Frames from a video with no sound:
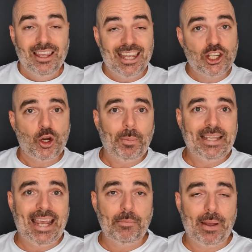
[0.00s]
Their
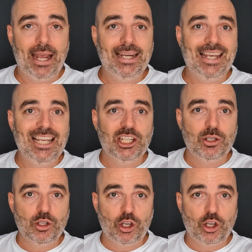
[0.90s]
shopping campaign is